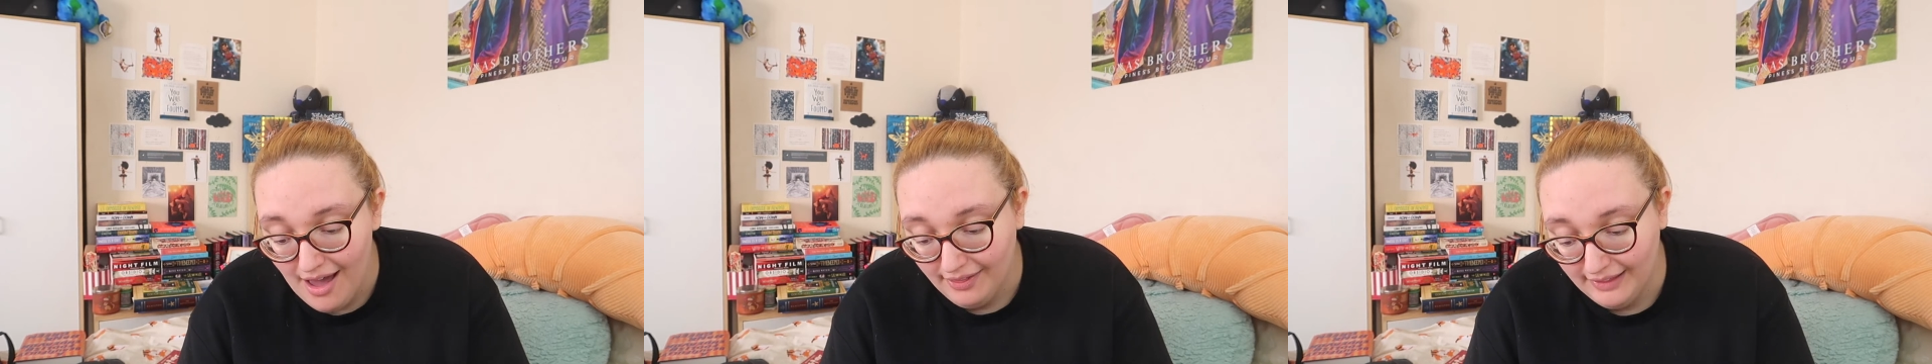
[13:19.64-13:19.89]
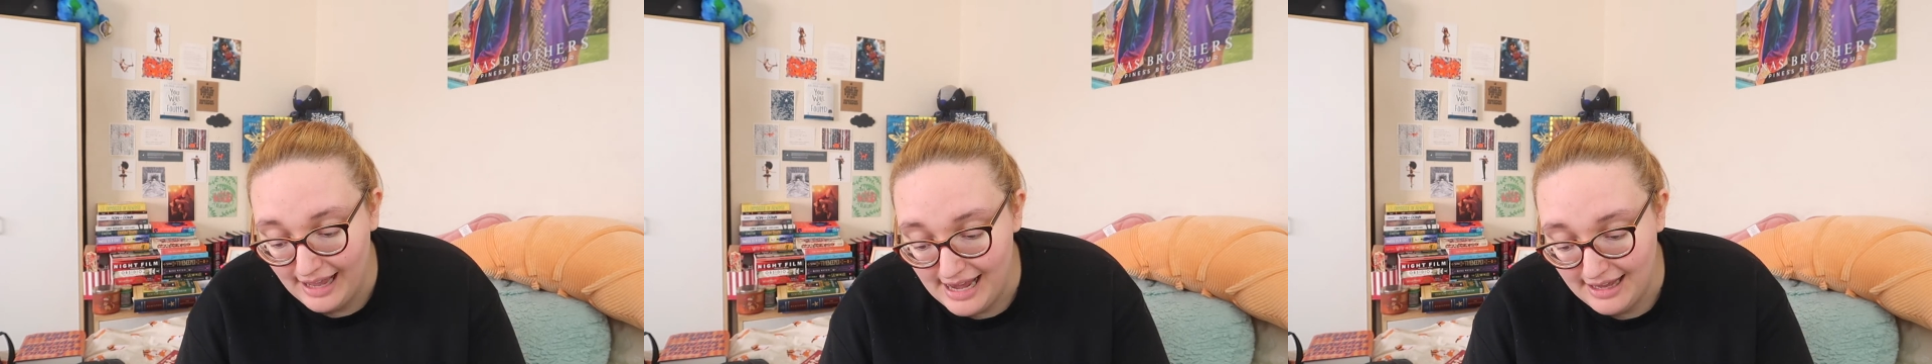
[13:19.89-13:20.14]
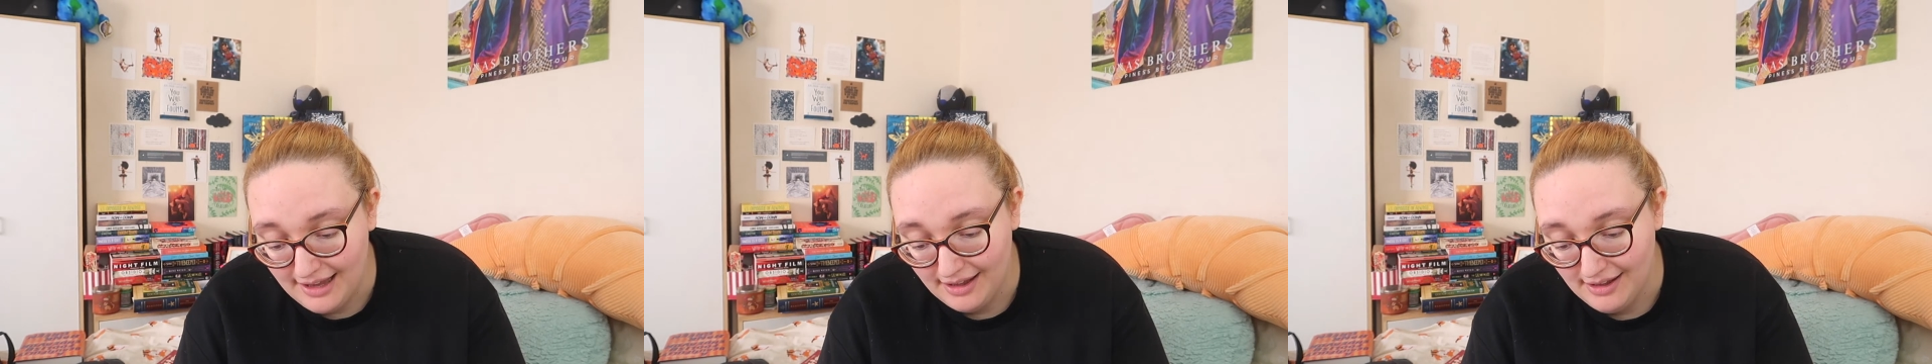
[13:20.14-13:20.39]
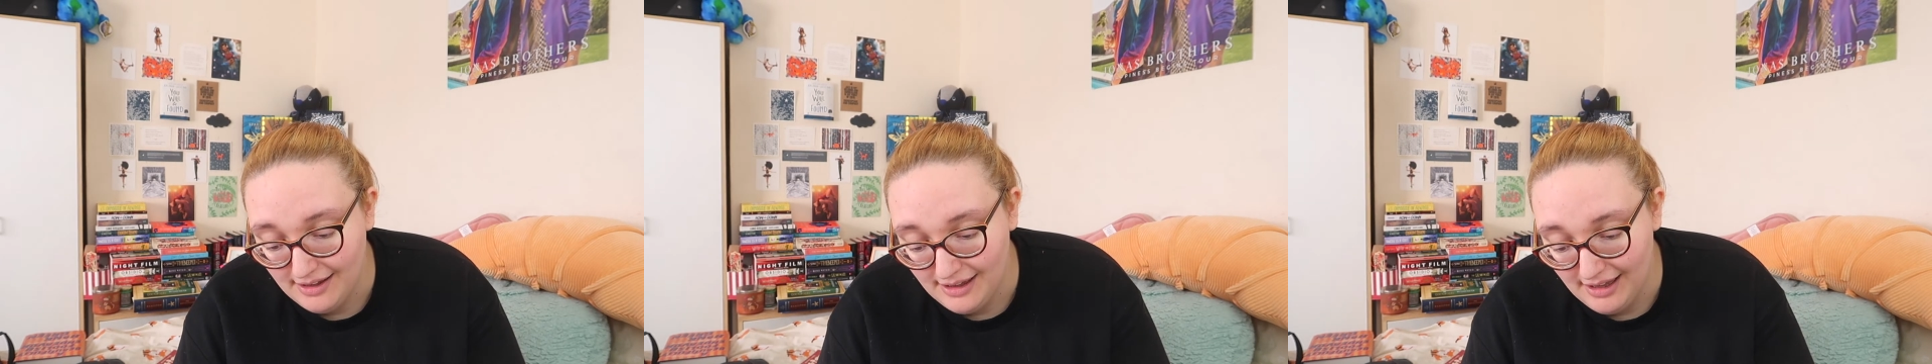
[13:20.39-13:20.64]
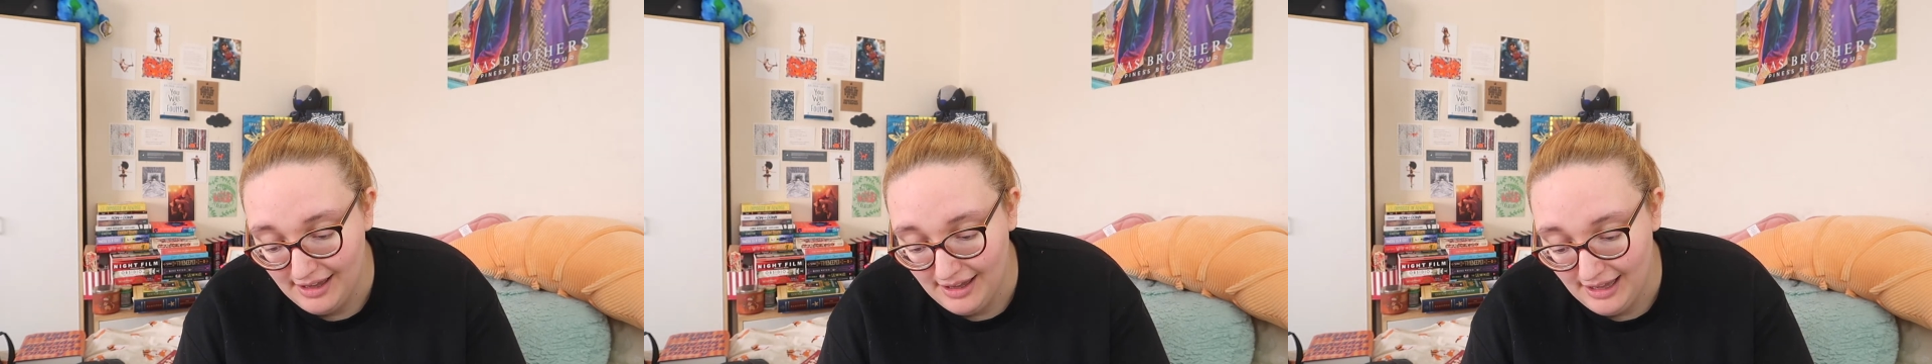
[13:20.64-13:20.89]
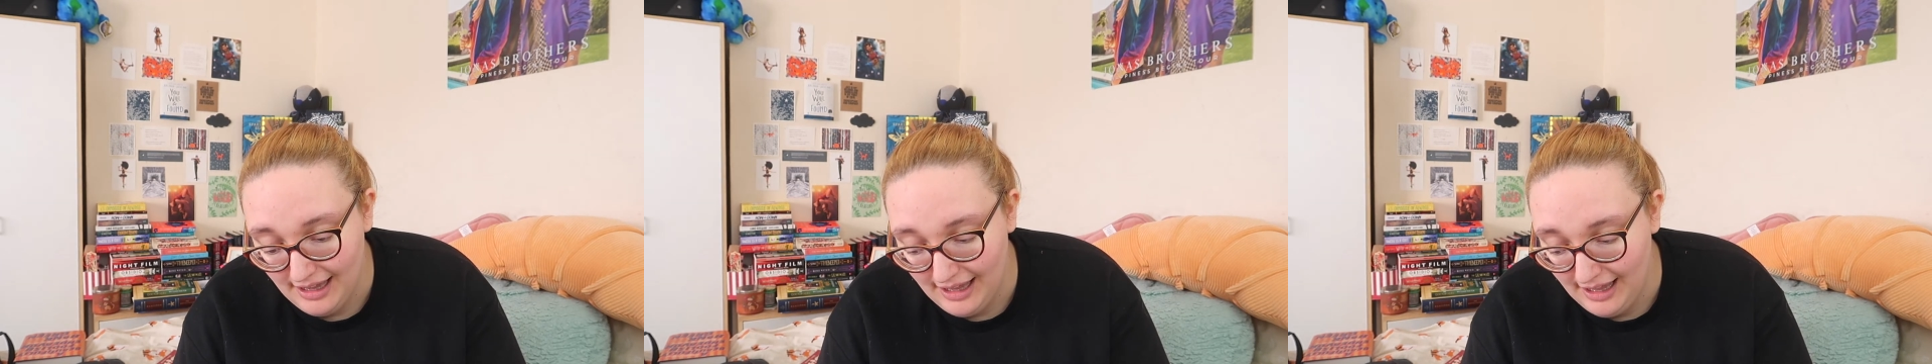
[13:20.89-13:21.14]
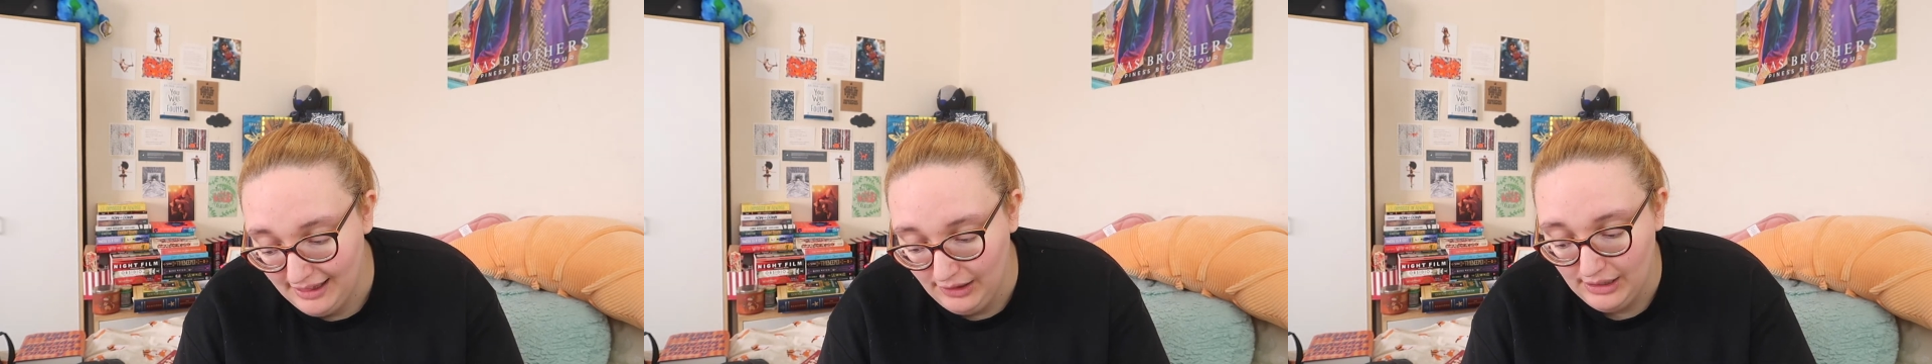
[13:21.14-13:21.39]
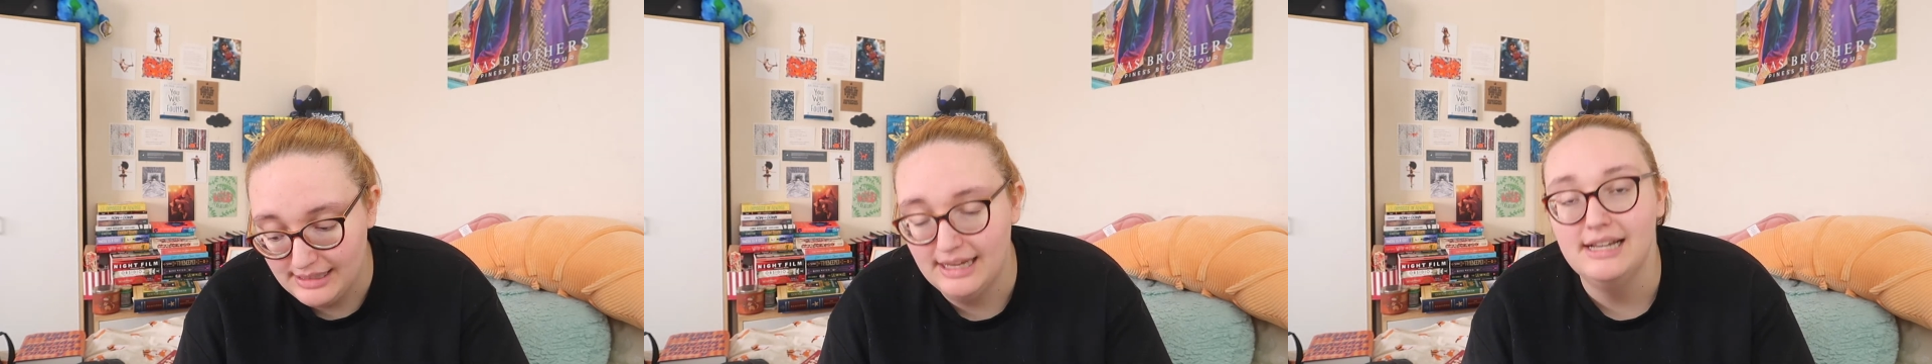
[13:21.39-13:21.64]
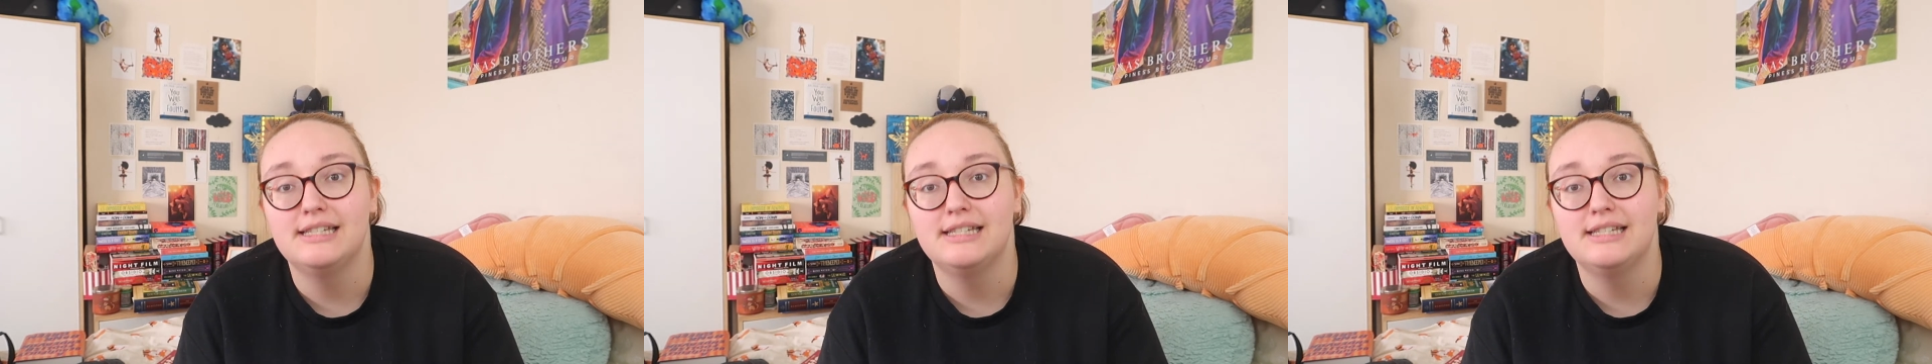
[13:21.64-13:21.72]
Like, it looks like